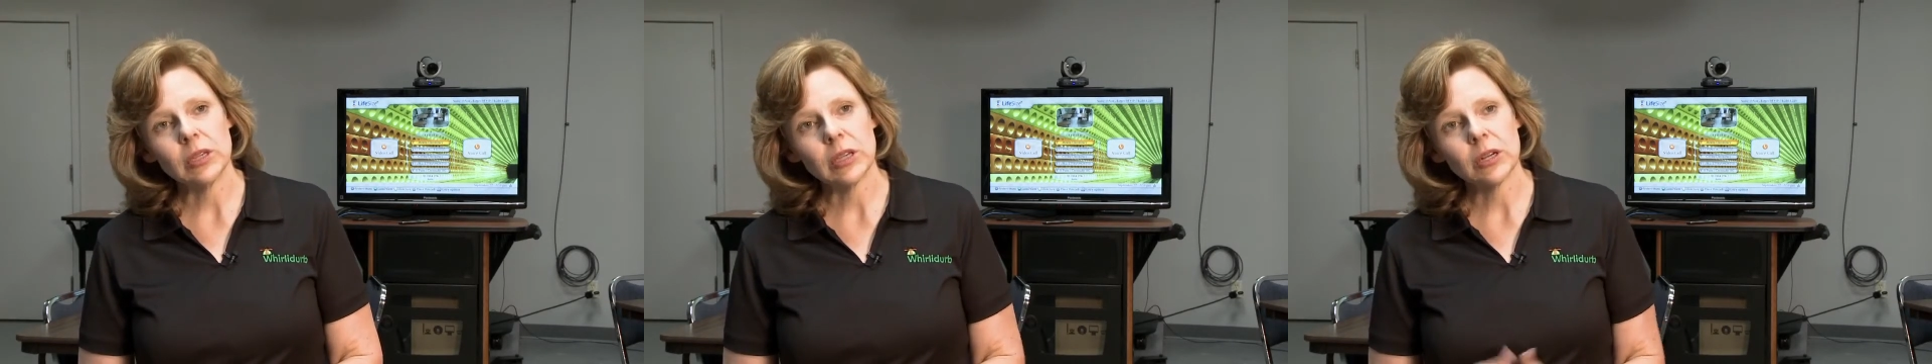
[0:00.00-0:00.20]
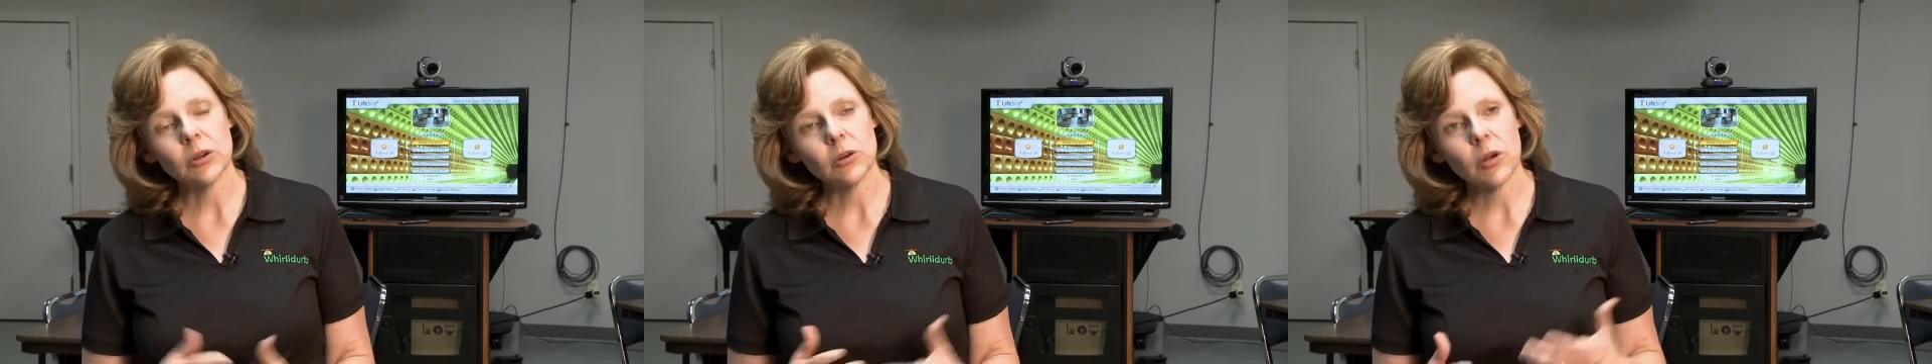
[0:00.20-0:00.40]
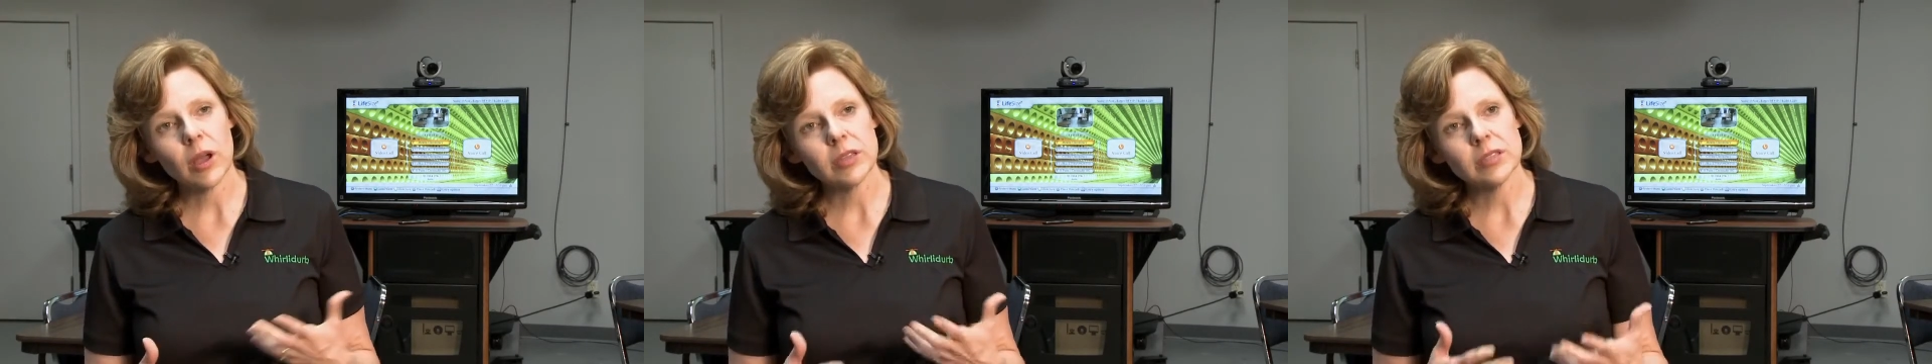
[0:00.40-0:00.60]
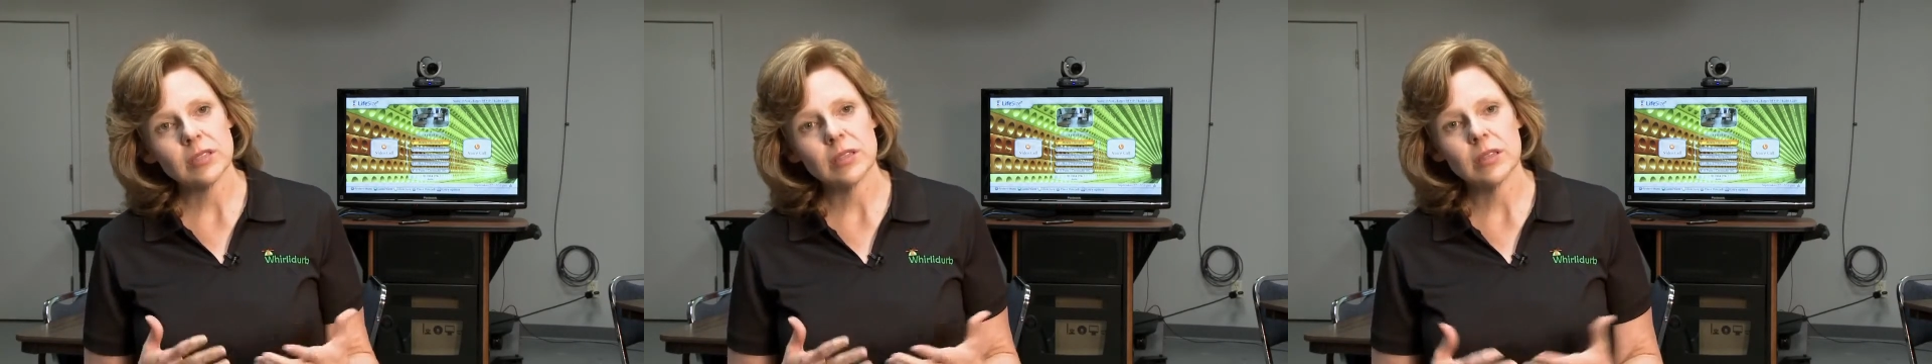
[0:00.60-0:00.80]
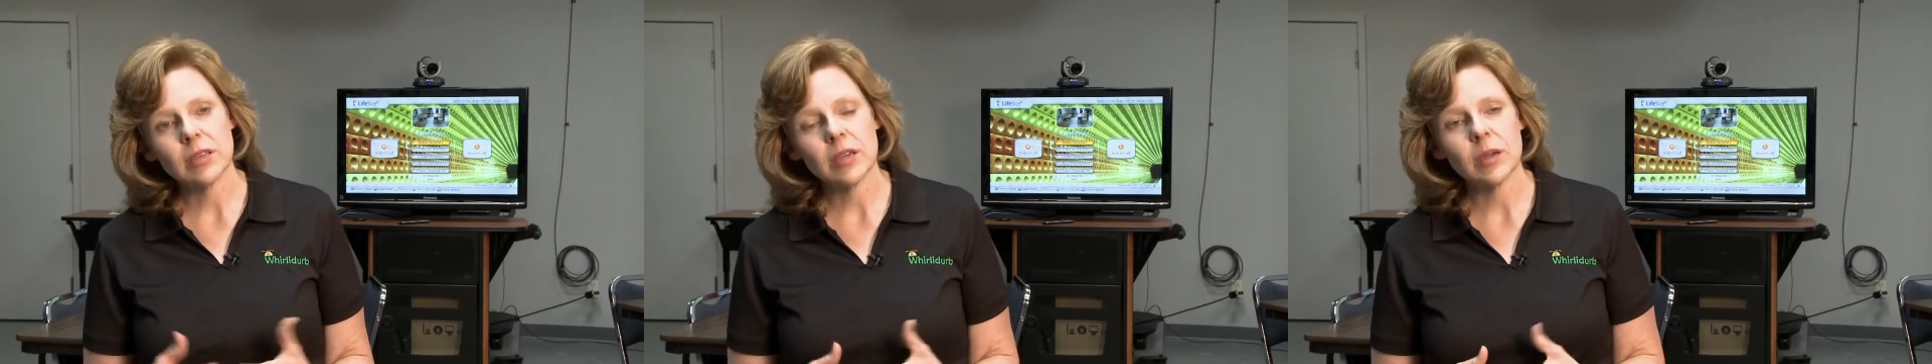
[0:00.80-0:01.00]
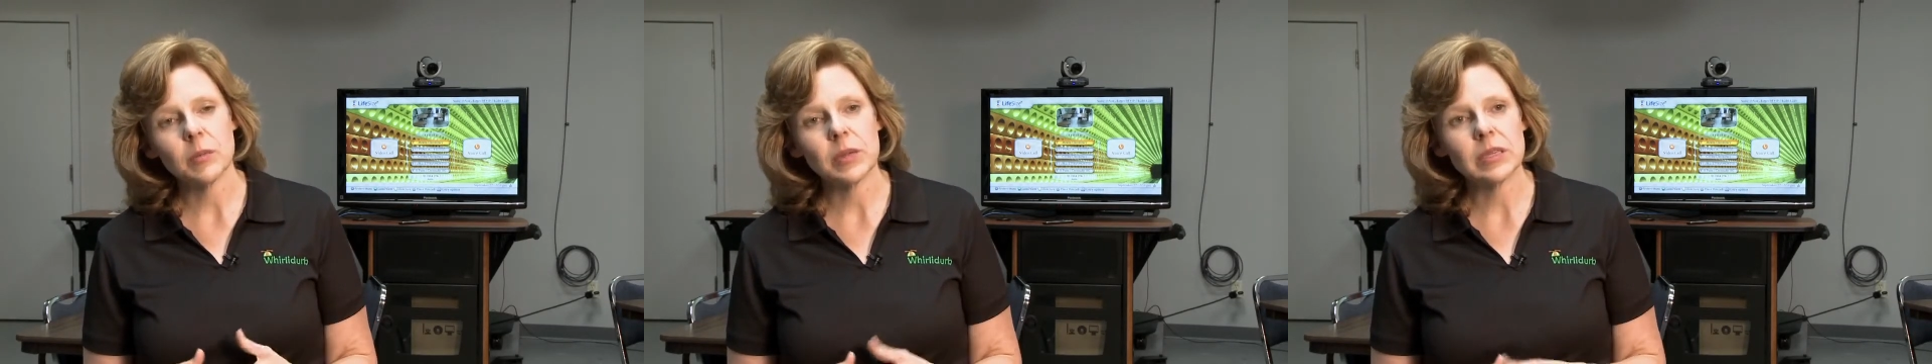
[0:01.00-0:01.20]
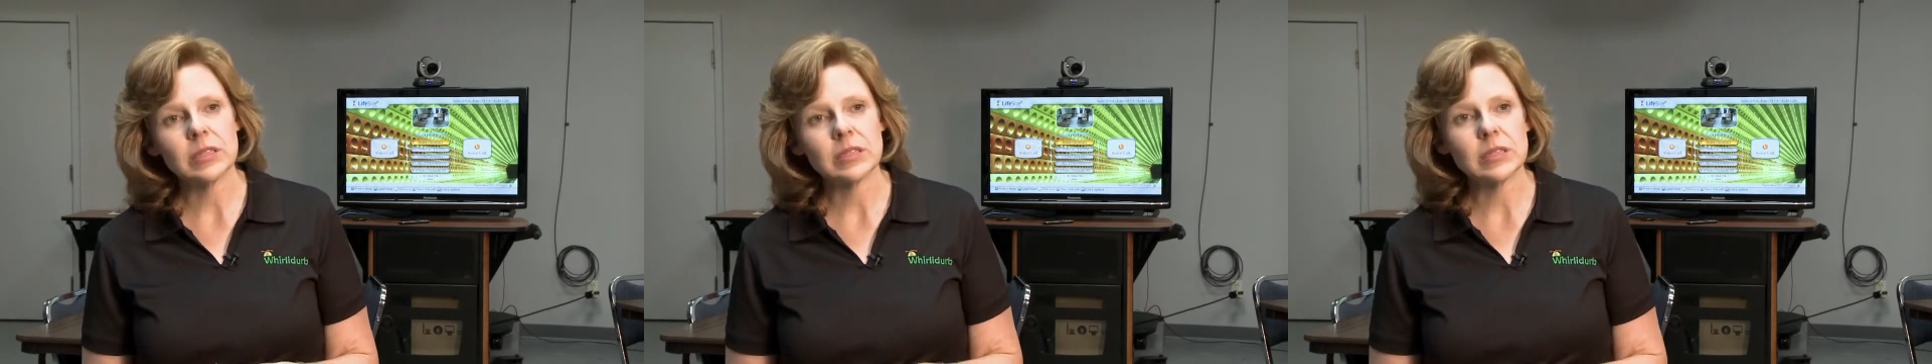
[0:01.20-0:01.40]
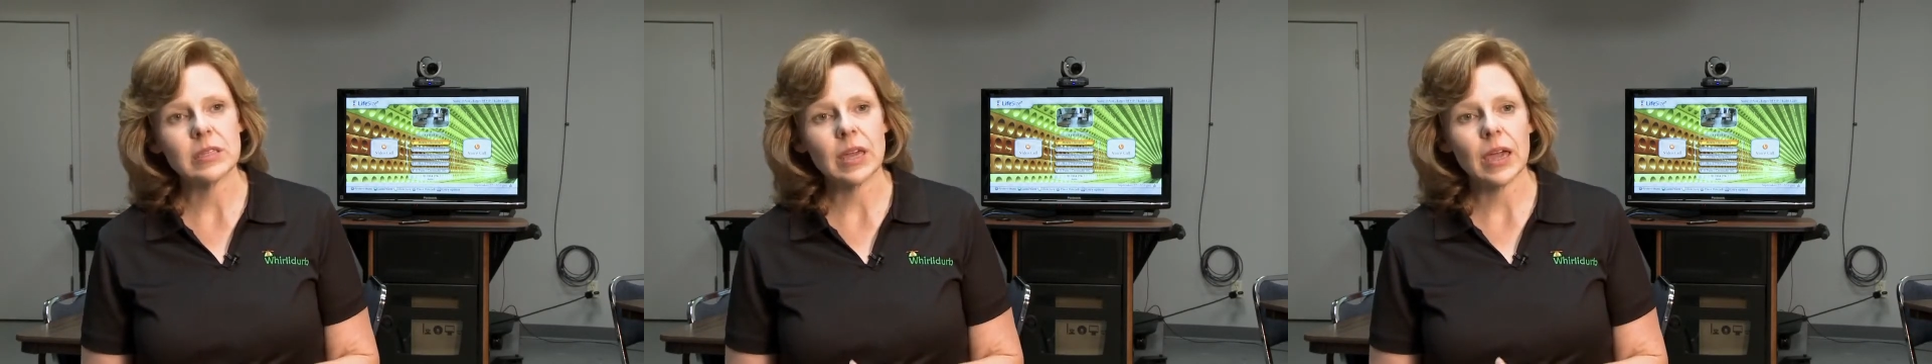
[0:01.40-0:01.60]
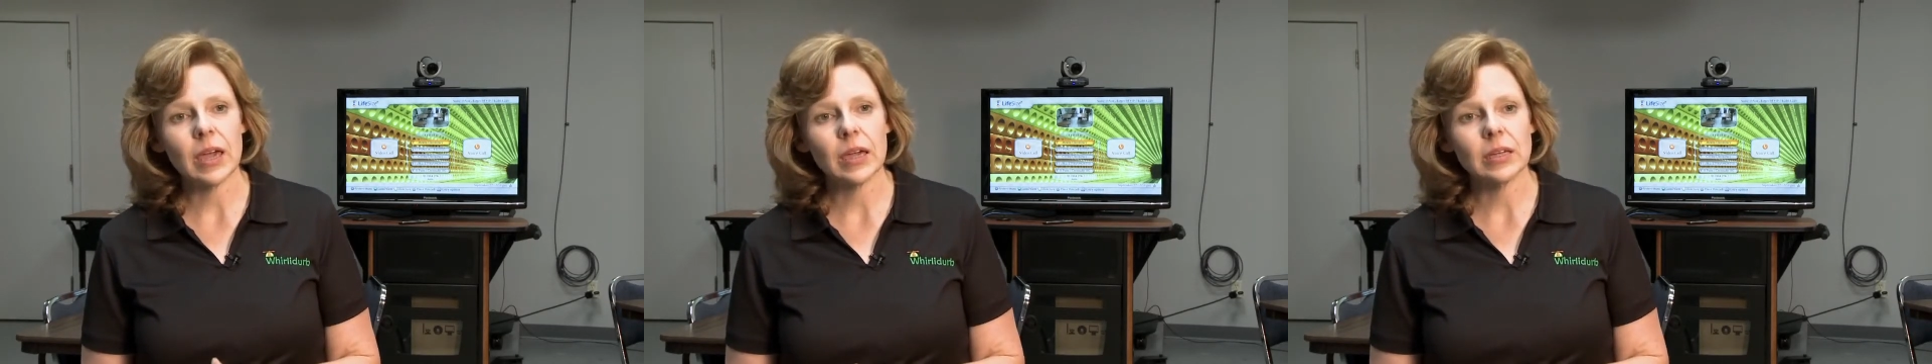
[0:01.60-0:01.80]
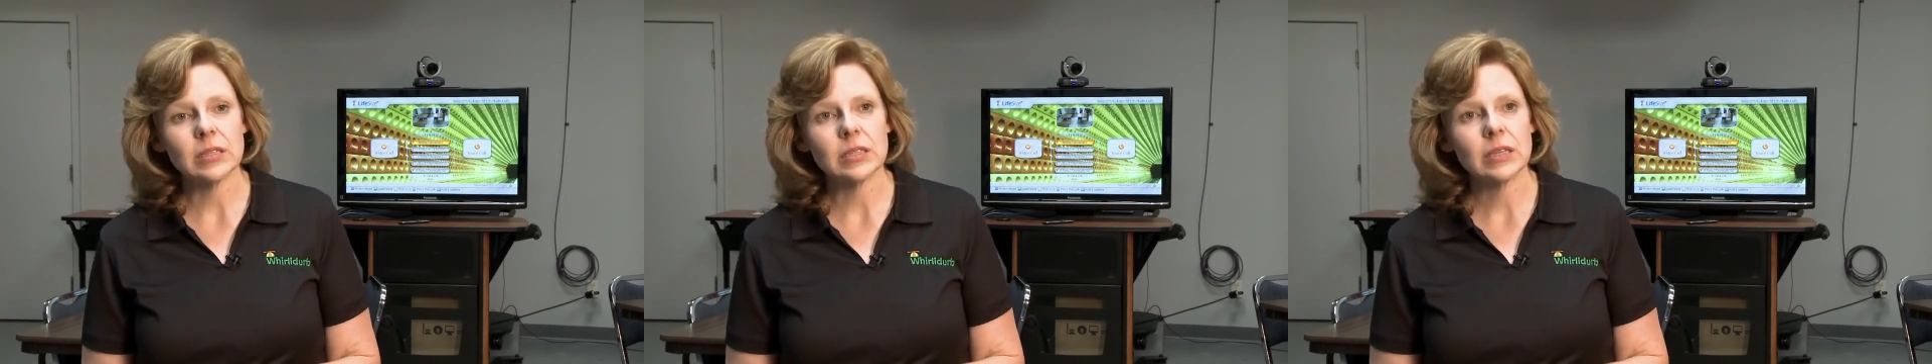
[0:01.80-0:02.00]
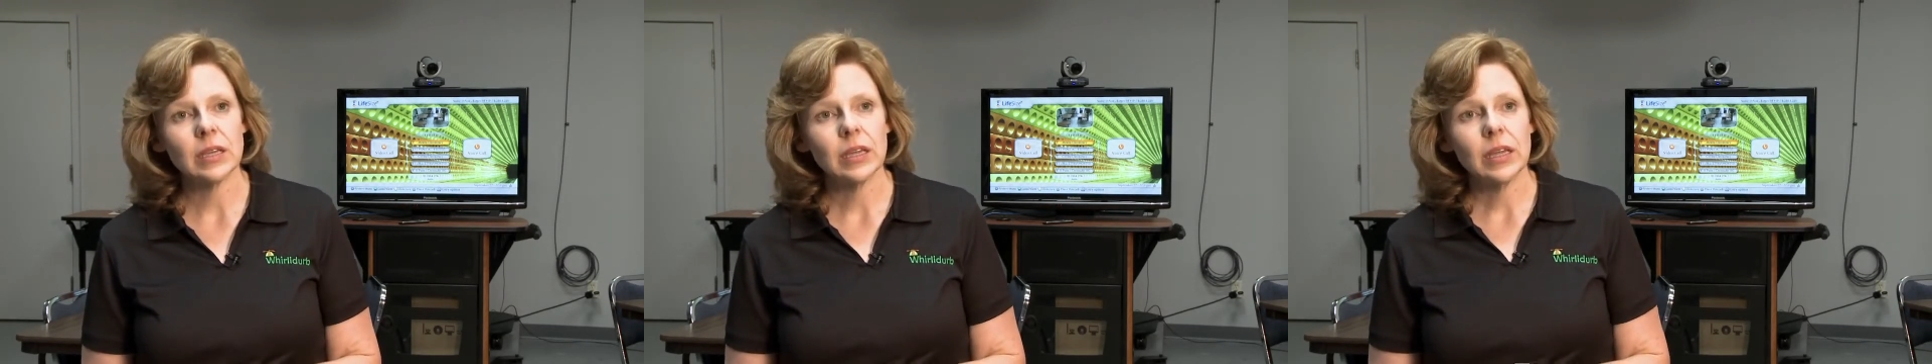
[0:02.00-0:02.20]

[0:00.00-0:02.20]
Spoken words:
get across to them is that